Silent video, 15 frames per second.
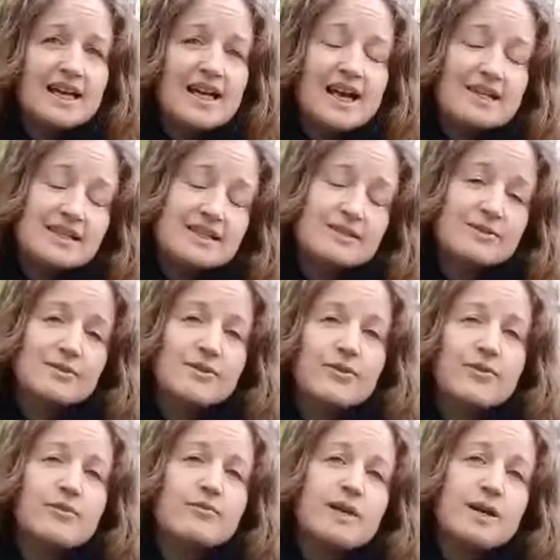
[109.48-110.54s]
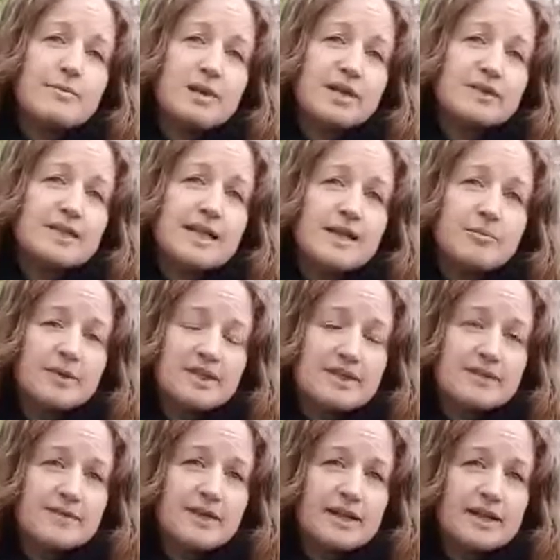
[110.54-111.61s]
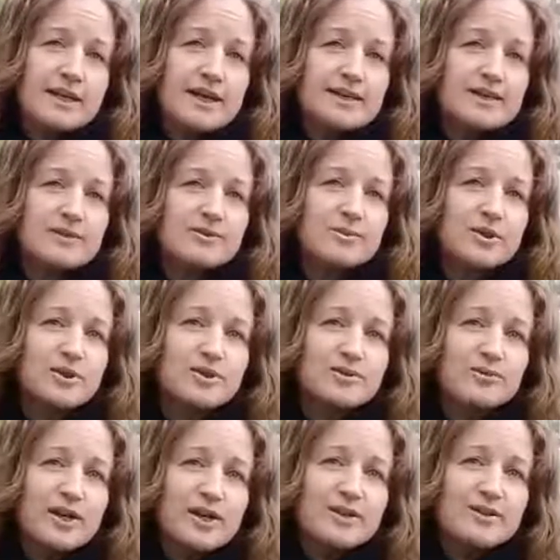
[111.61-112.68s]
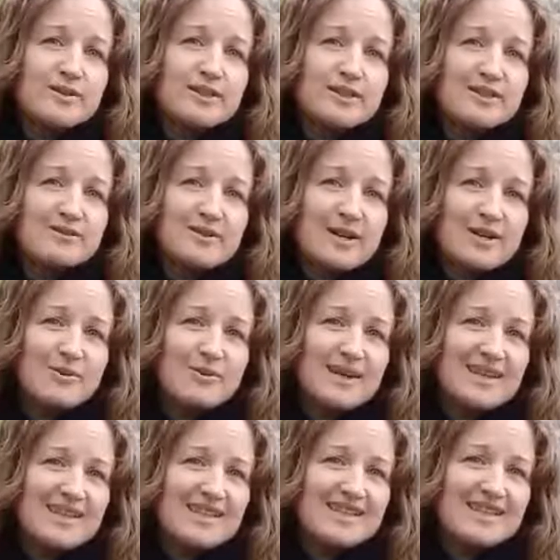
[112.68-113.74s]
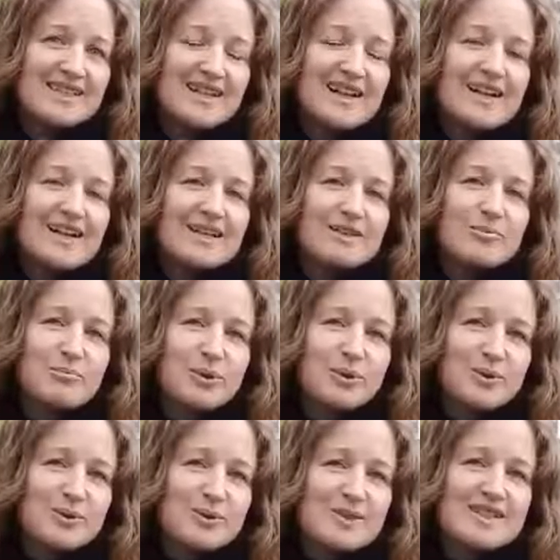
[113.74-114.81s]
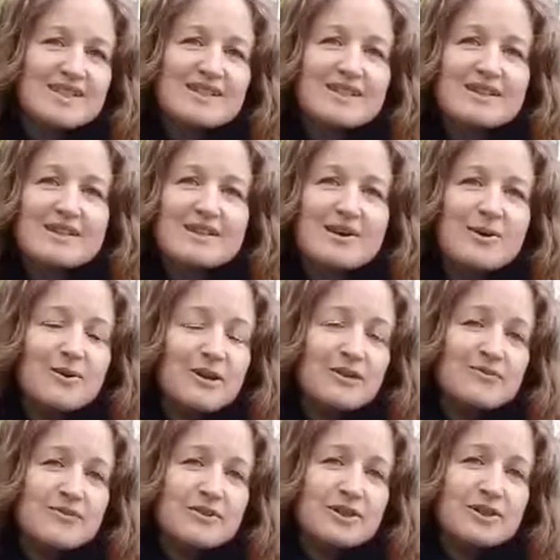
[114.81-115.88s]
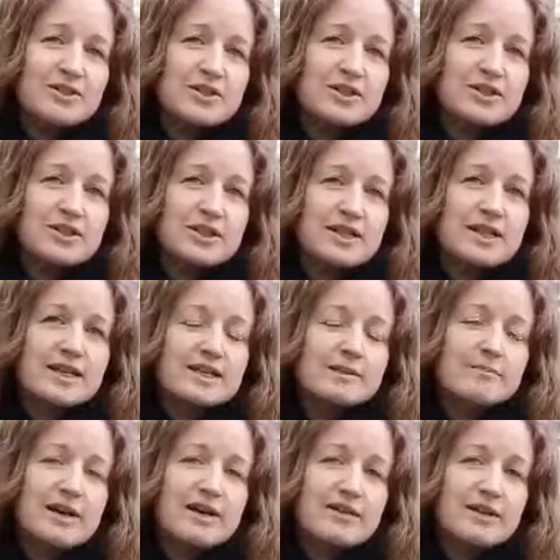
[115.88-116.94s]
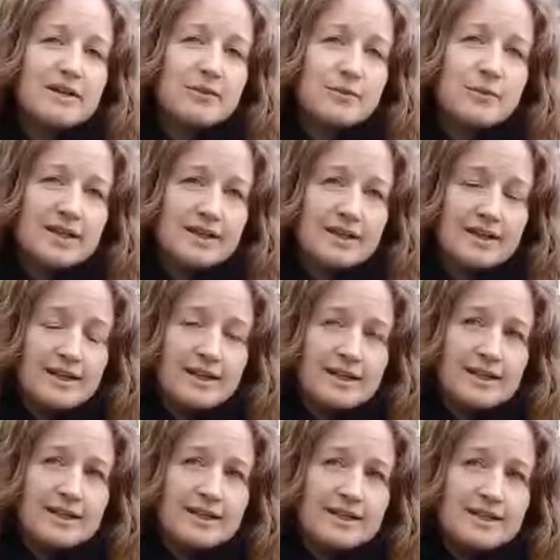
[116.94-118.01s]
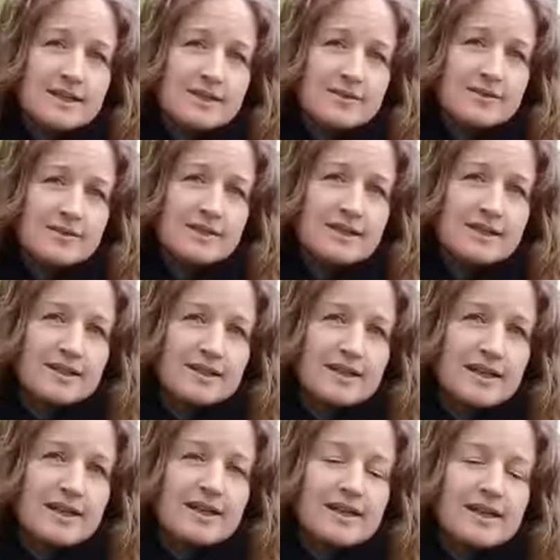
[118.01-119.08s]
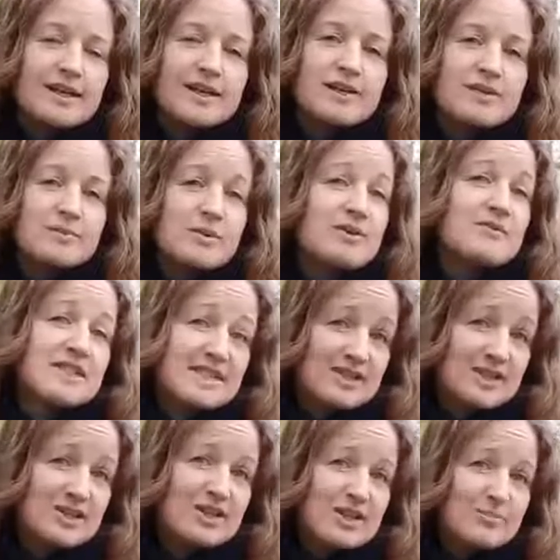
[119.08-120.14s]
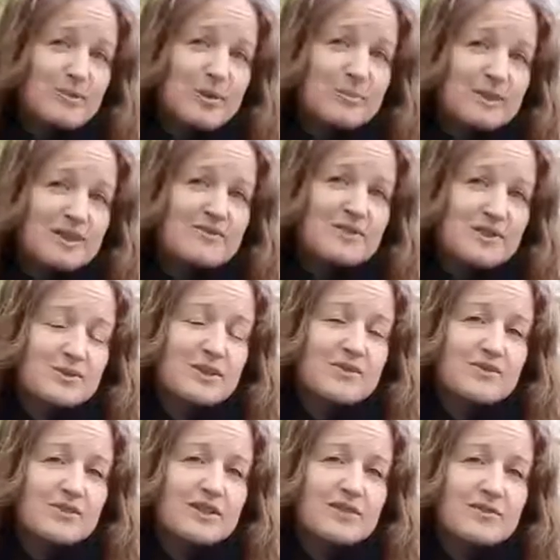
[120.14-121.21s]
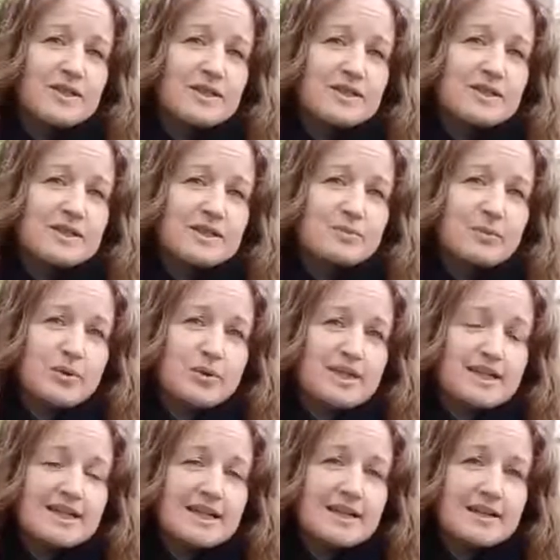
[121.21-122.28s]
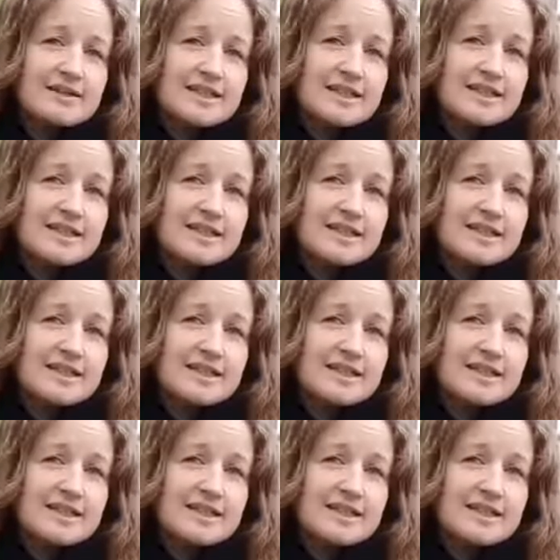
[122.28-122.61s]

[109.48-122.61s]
castle or the rebuilt elements of that castle, but the roads, the railways, the port, the whole infrastructure, as Marian Gwyn, the historian who's been researching that property for 25 years, points out,